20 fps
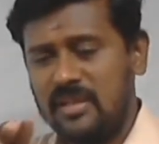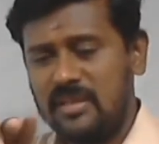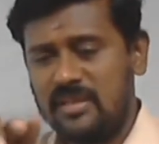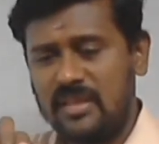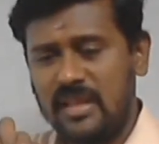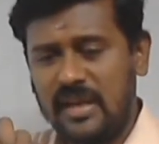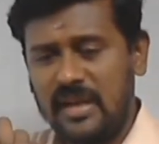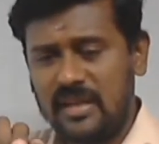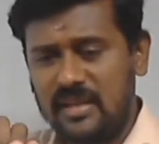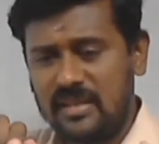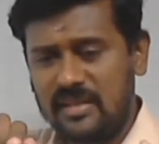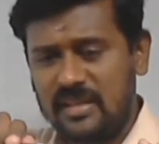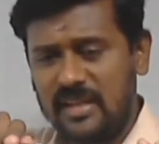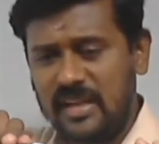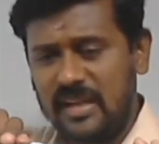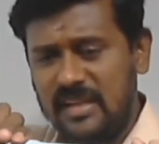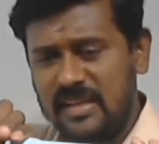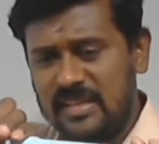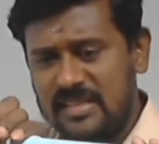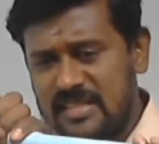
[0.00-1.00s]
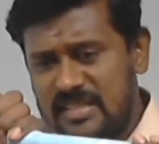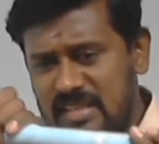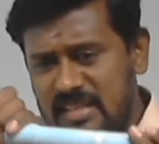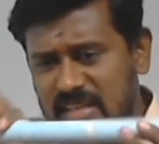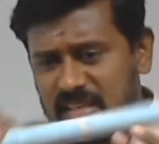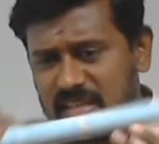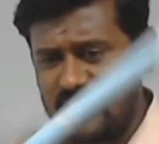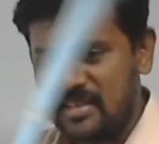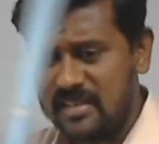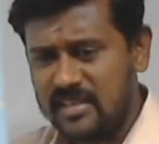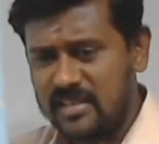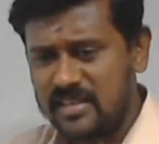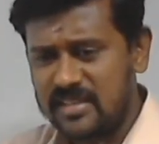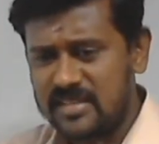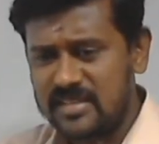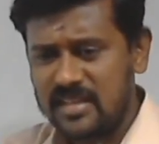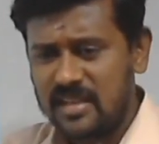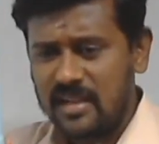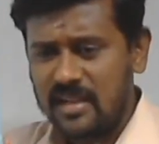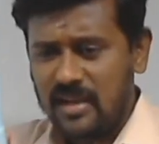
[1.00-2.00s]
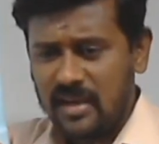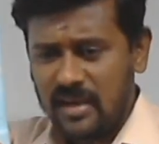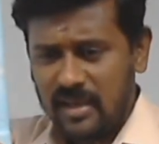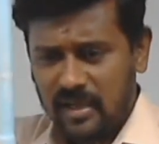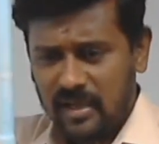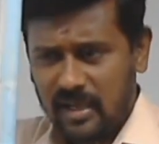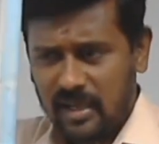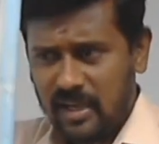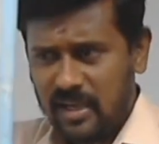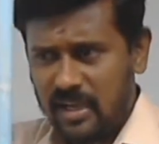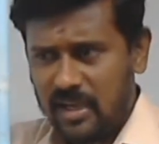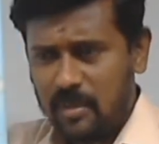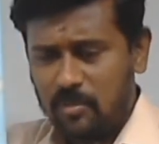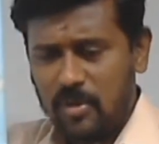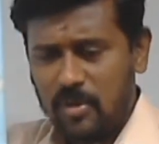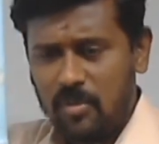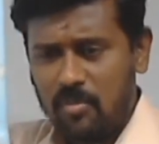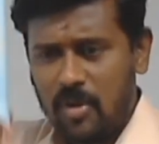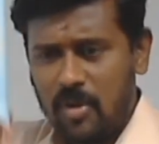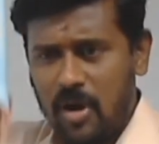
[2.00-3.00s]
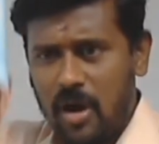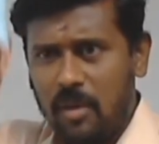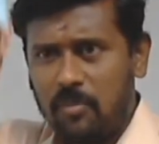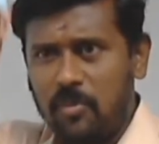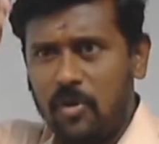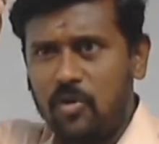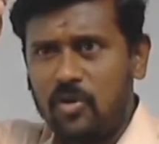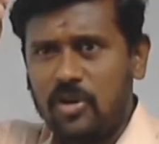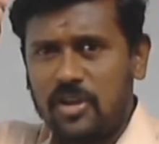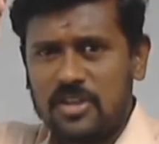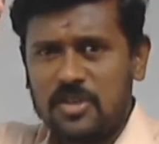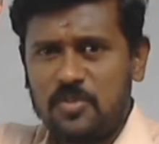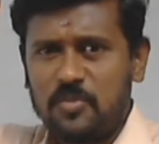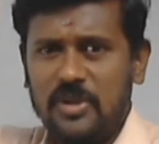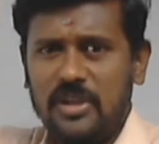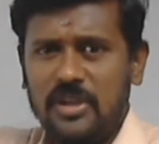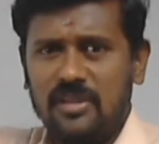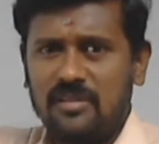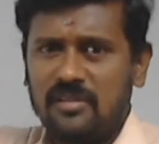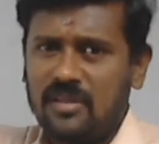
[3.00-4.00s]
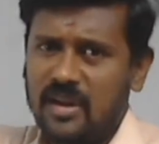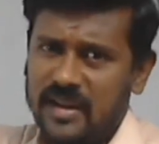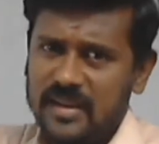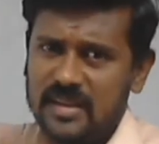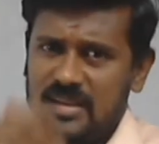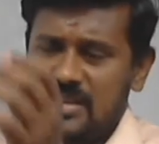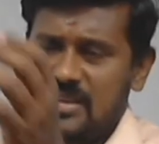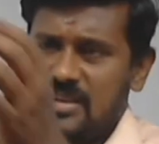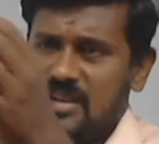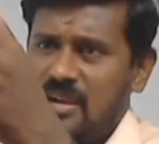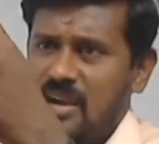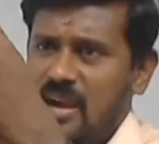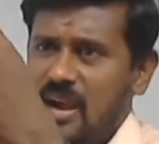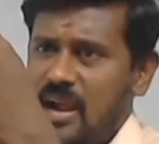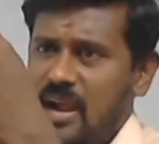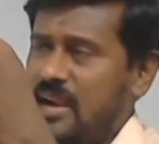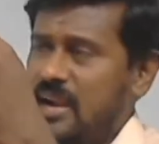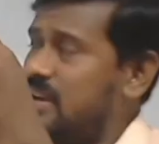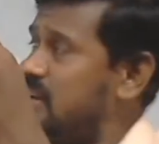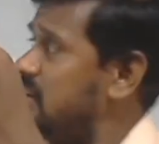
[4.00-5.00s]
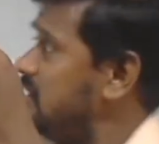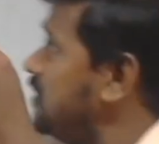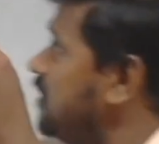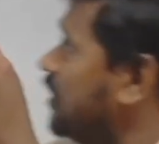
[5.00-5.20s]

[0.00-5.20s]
That end C is 10 mm above HP, right? And